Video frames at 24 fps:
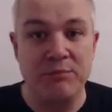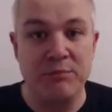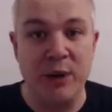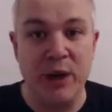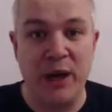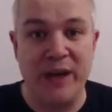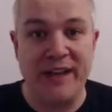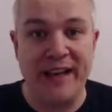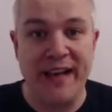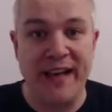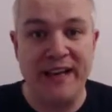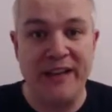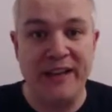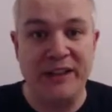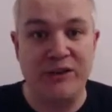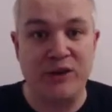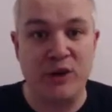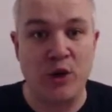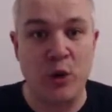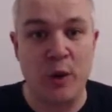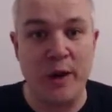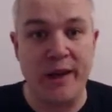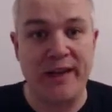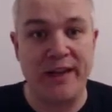But again, he's
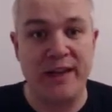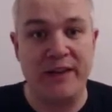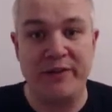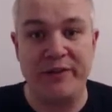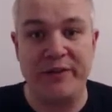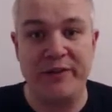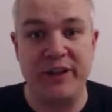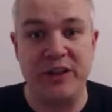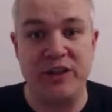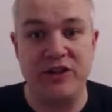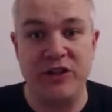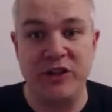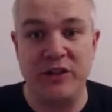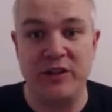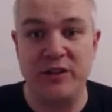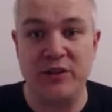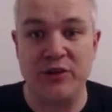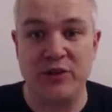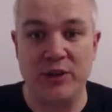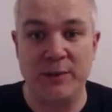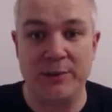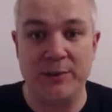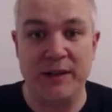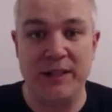quick and the finishing,
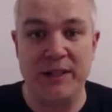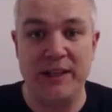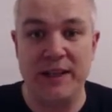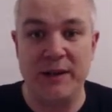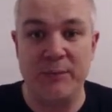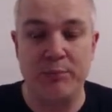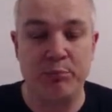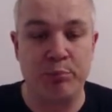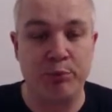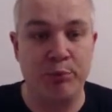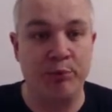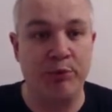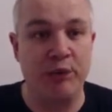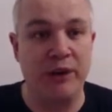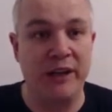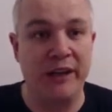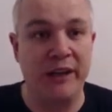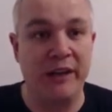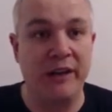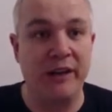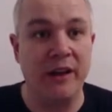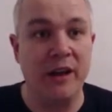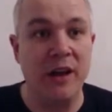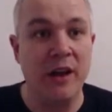the dribbling,
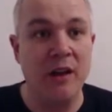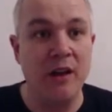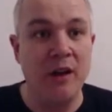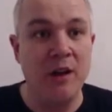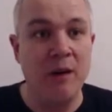brilliant.